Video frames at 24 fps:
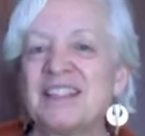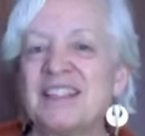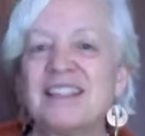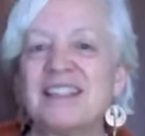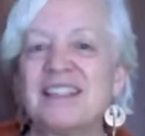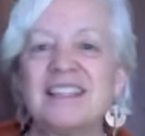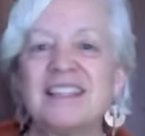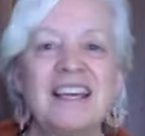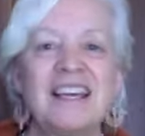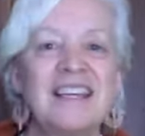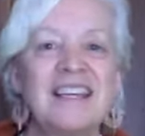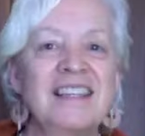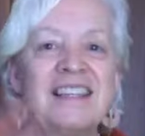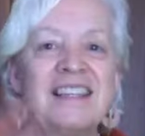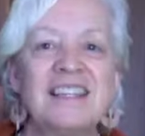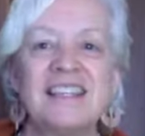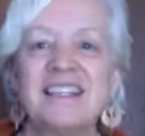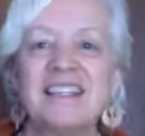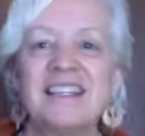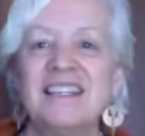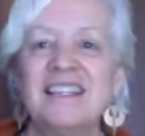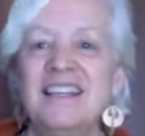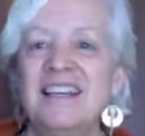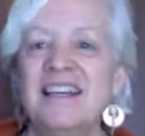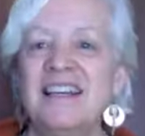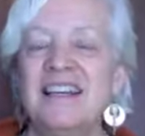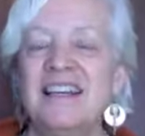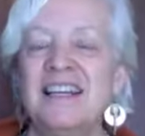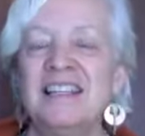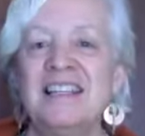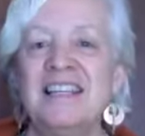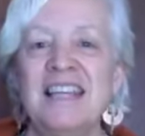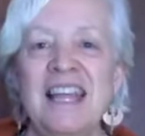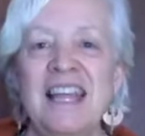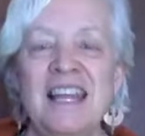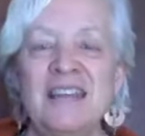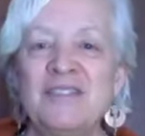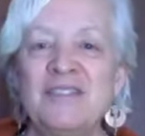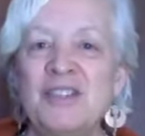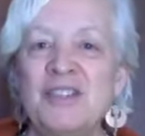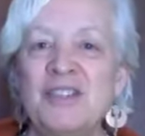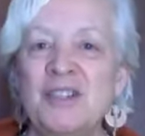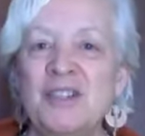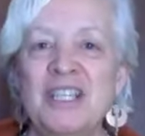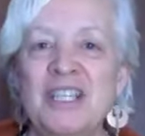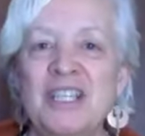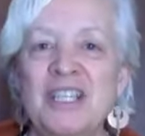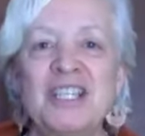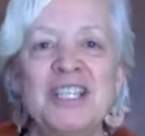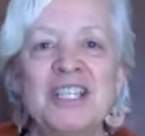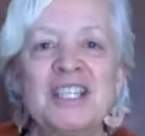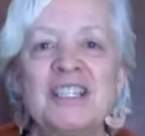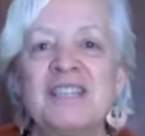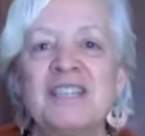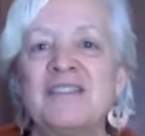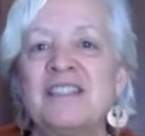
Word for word: It's like the, the native traditions